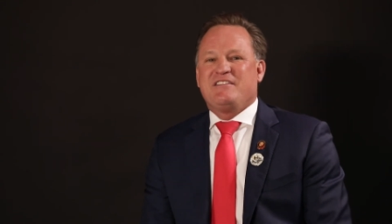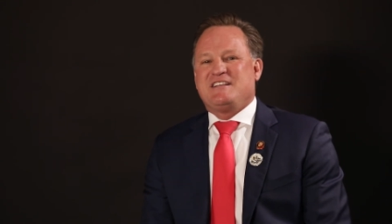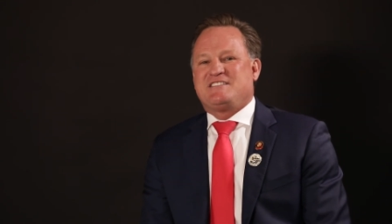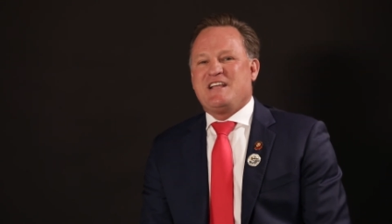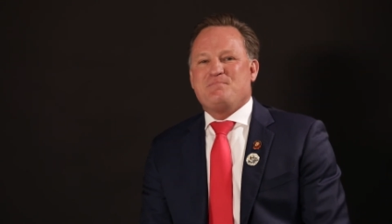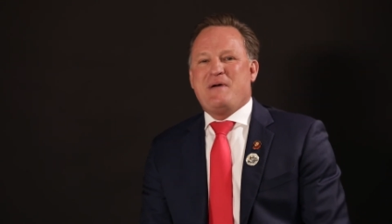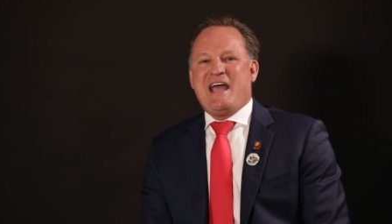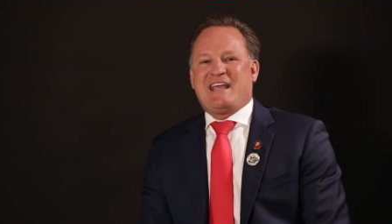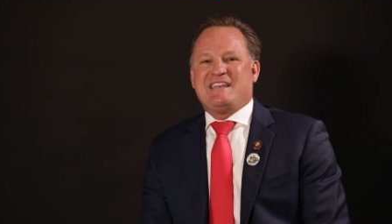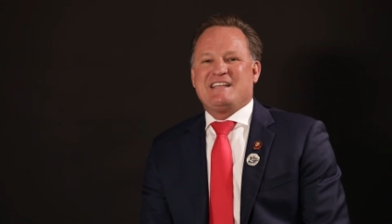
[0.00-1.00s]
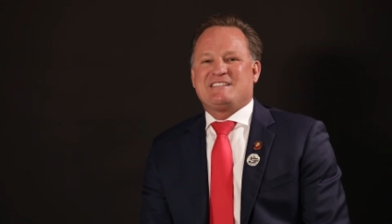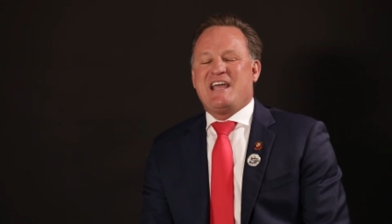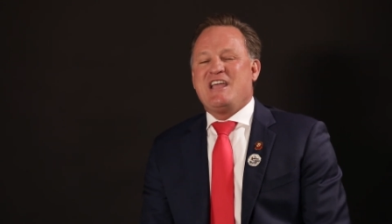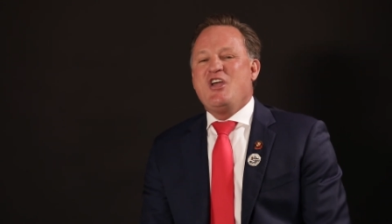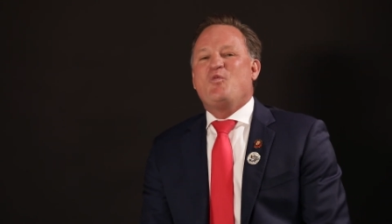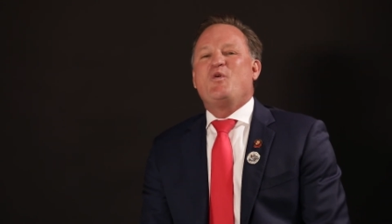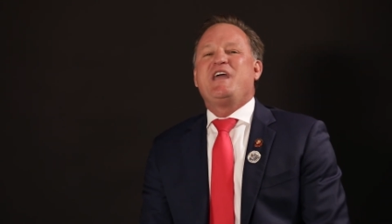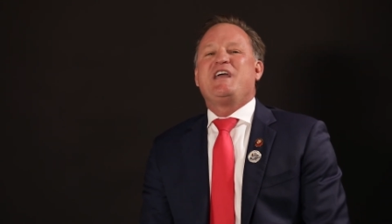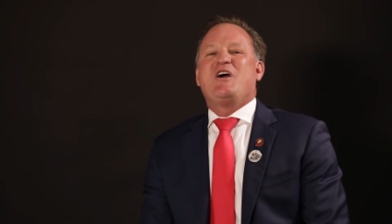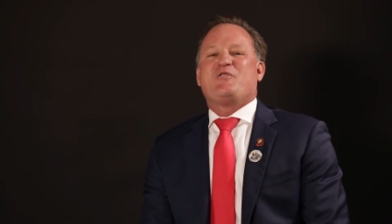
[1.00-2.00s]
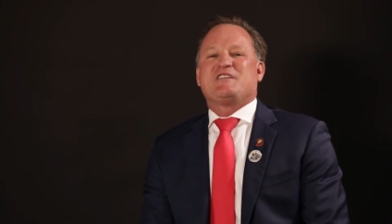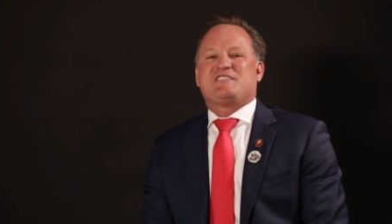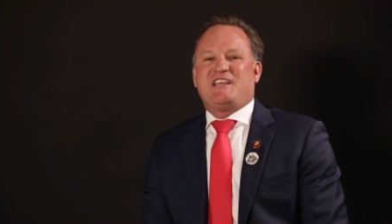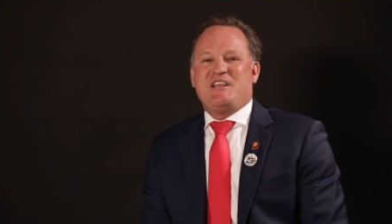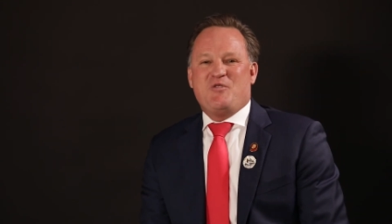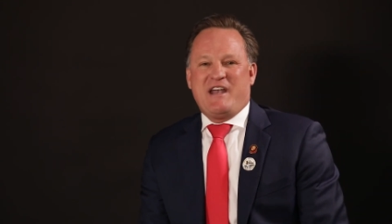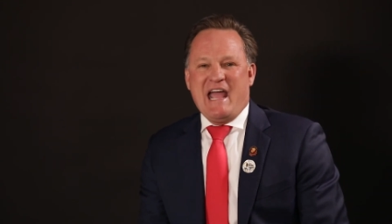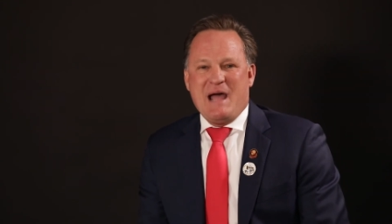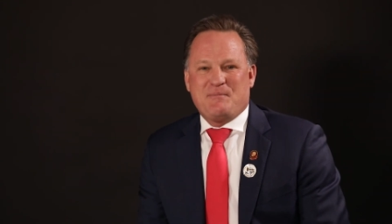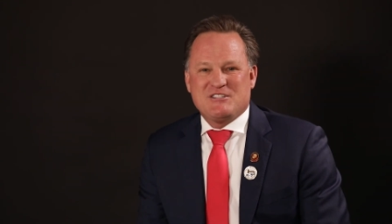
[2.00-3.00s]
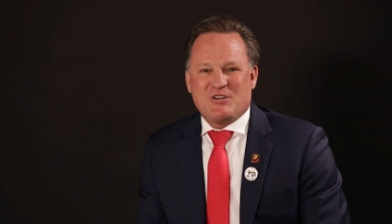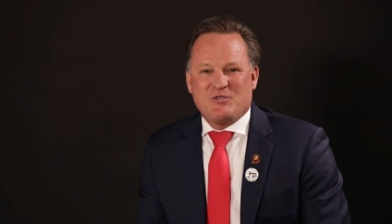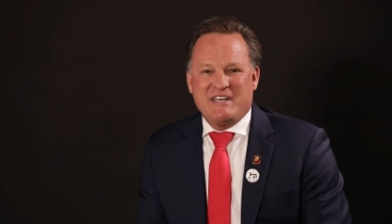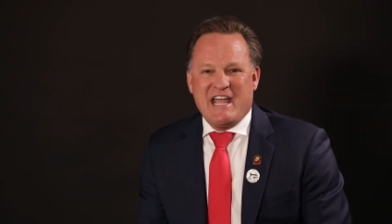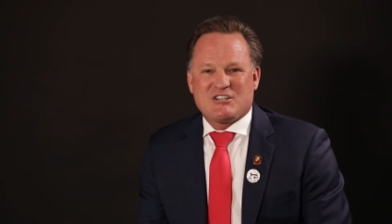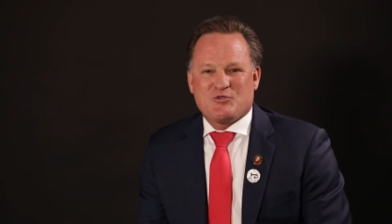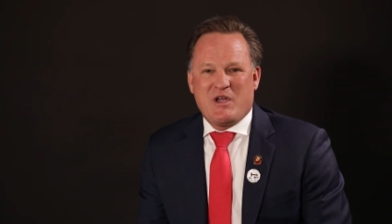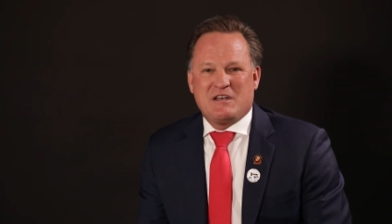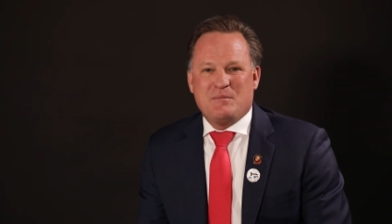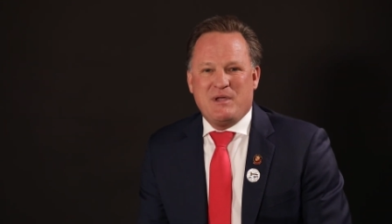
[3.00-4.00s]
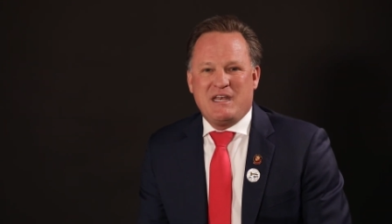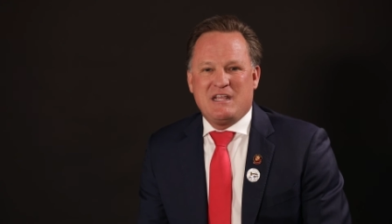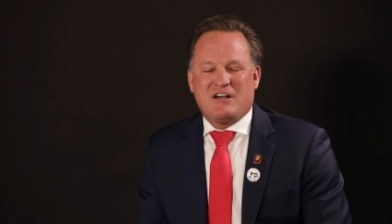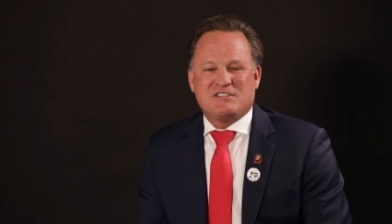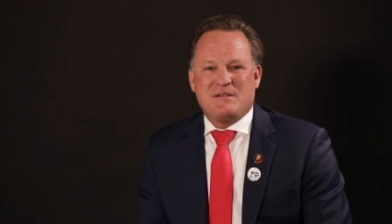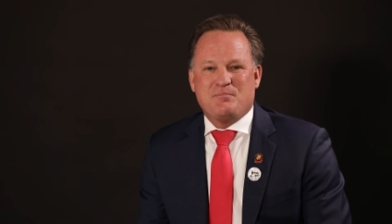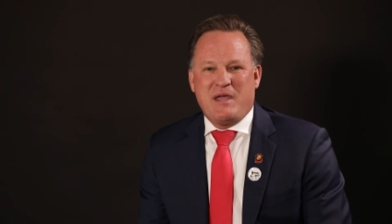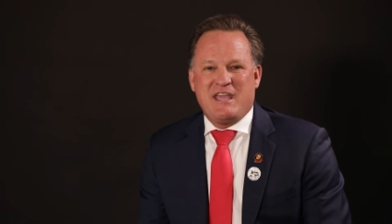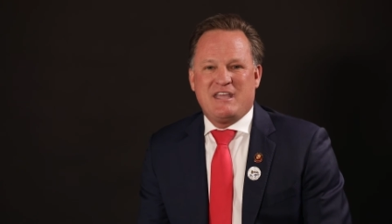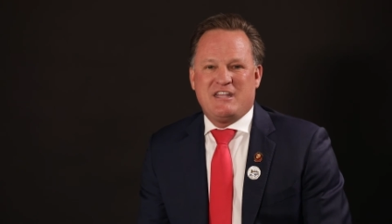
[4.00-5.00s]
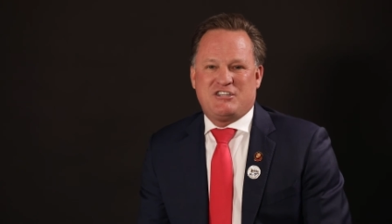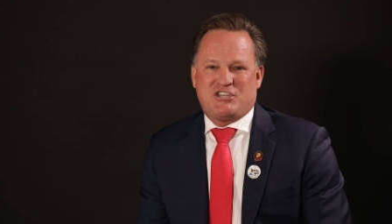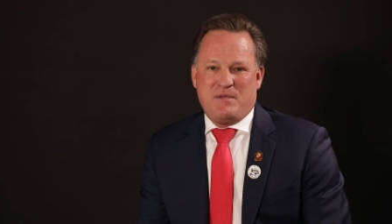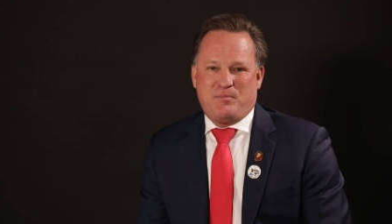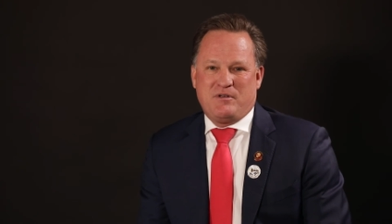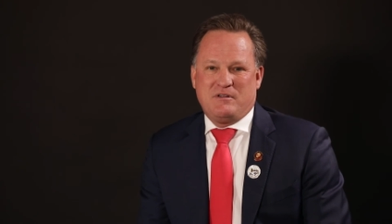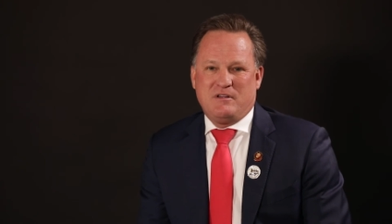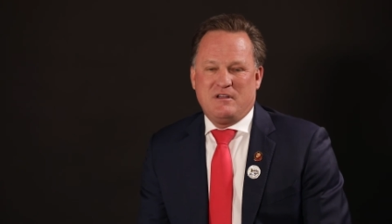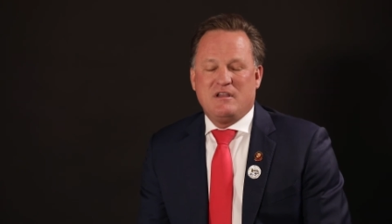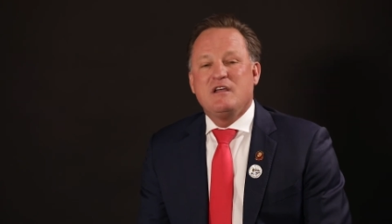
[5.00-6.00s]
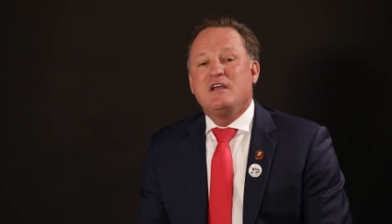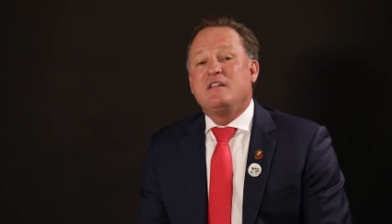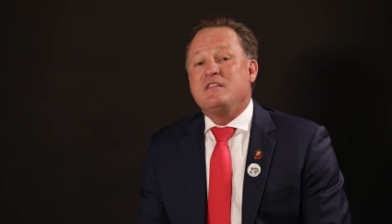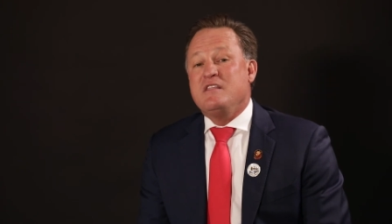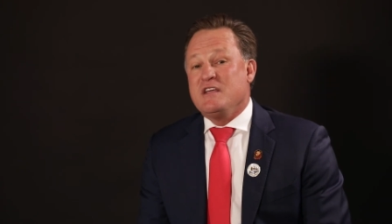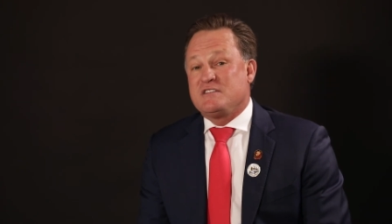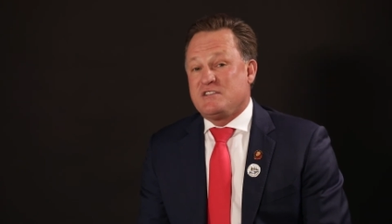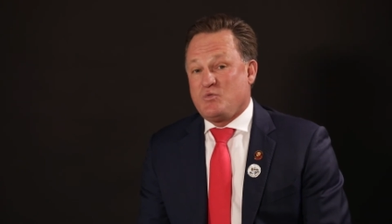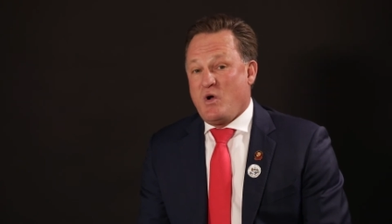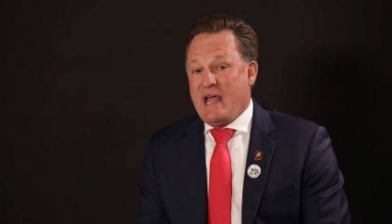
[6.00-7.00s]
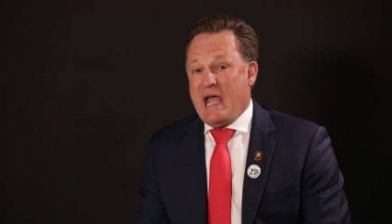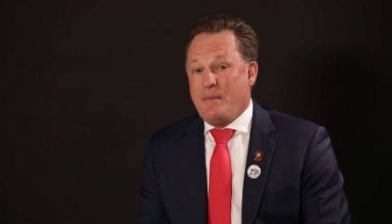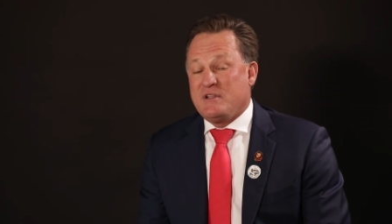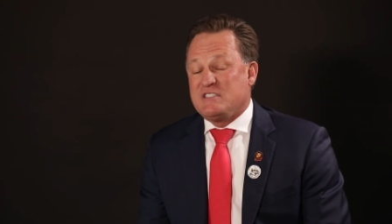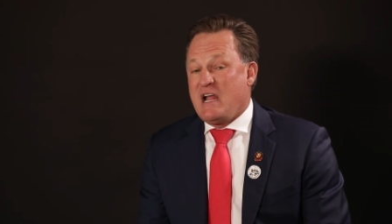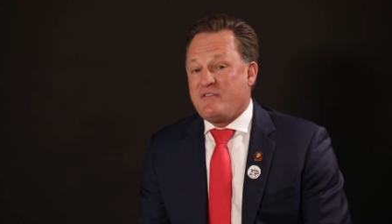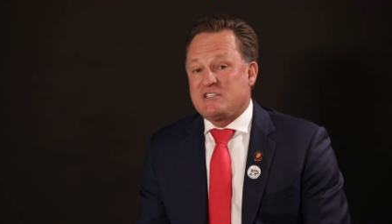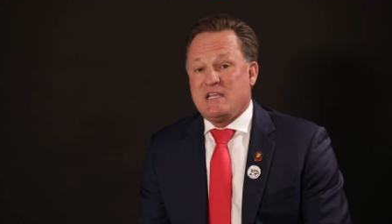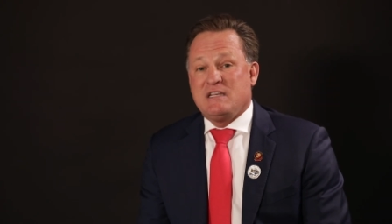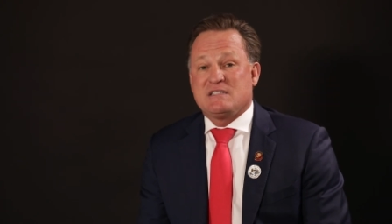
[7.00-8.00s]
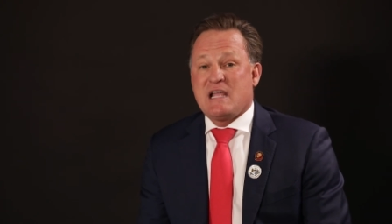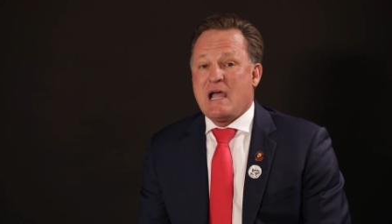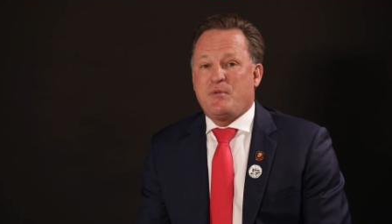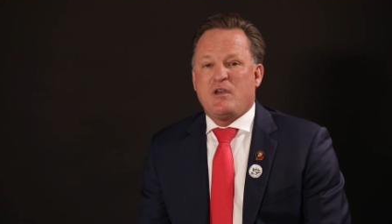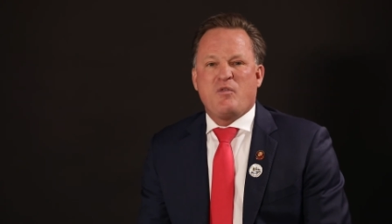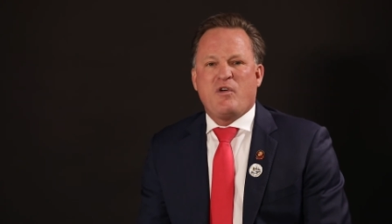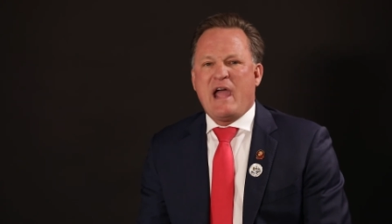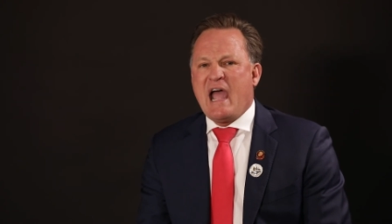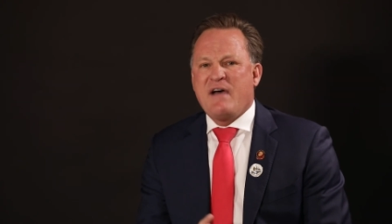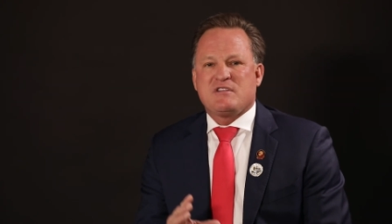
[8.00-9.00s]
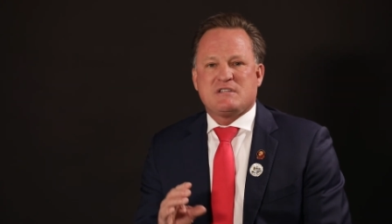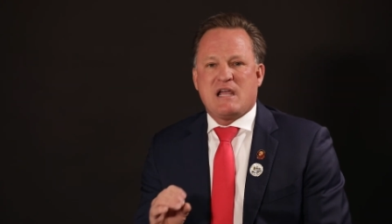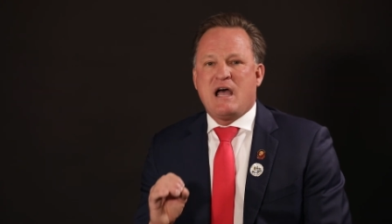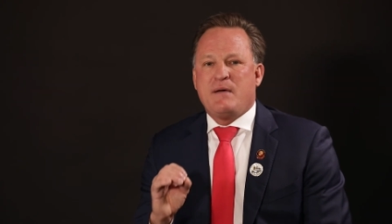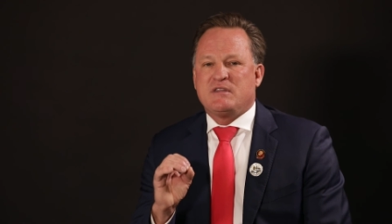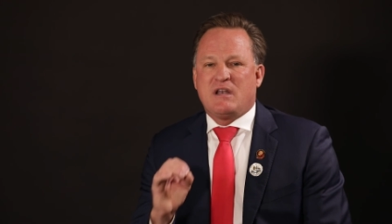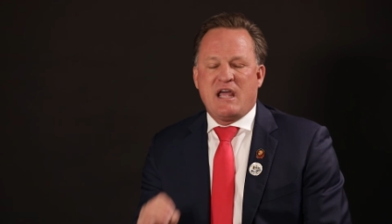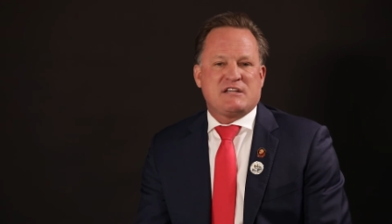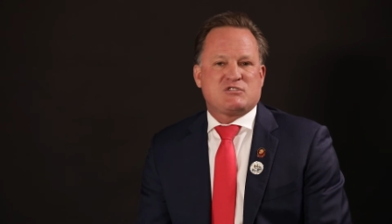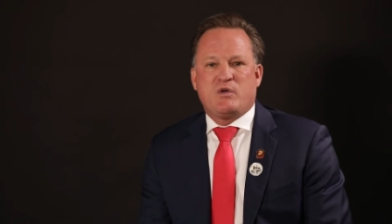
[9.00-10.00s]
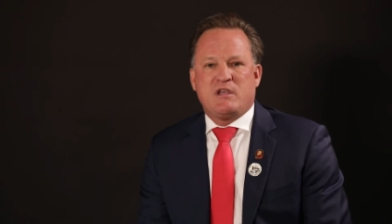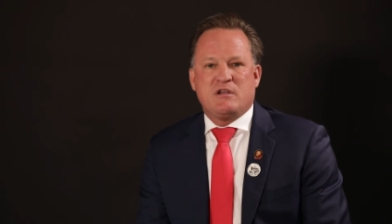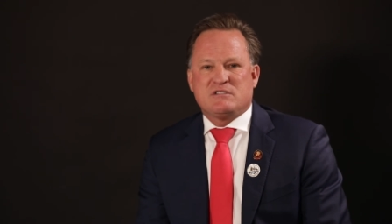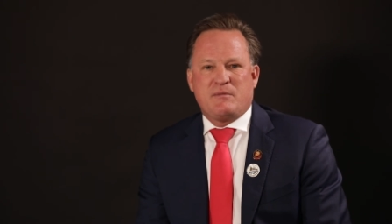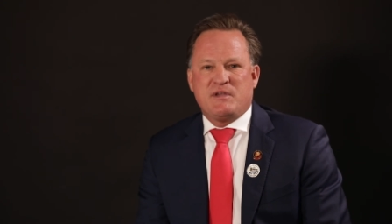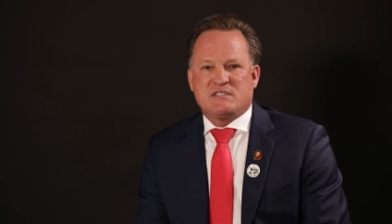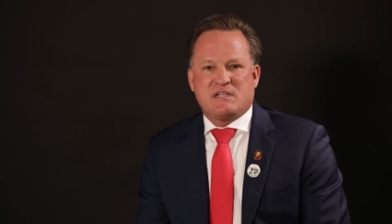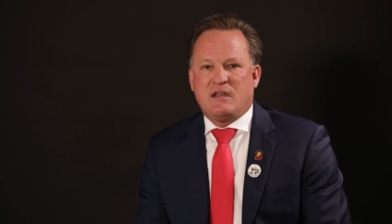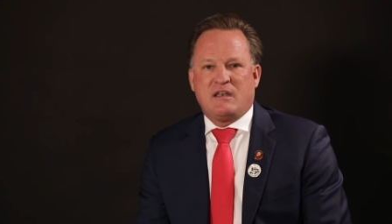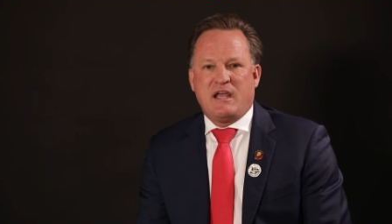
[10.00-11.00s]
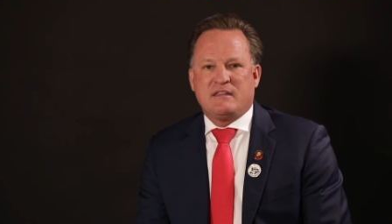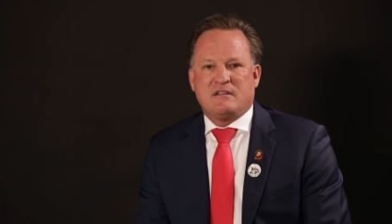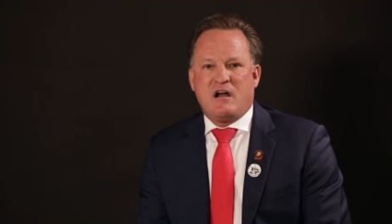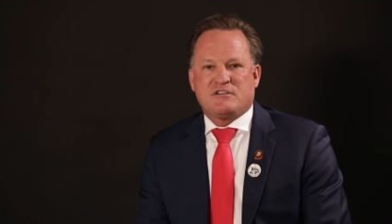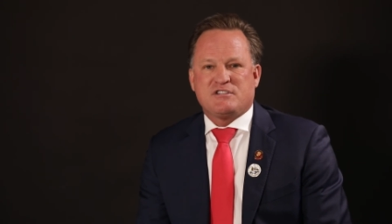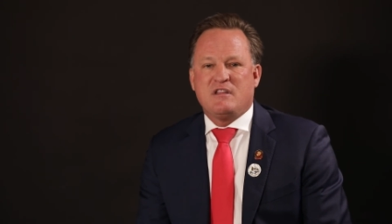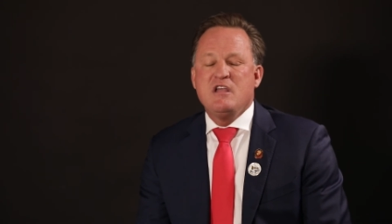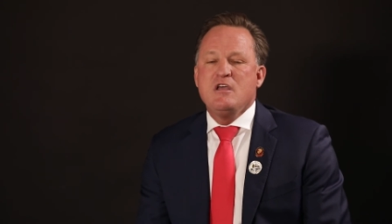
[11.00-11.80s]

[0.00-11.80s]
They sit back and they say, we're going to see what happens on the next round of bidding because it may get cheaper. This is what happens, and I've seen this happen over half the time in the last 20 years I've been selling land at auction.